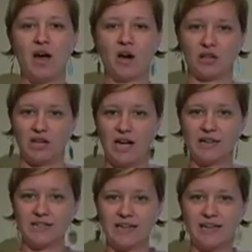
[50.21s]
are
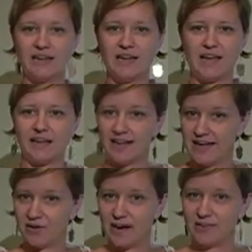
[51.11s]
logged in and can
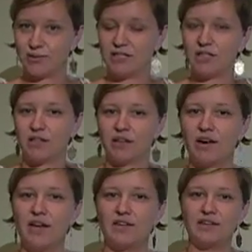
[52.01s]
interact with each other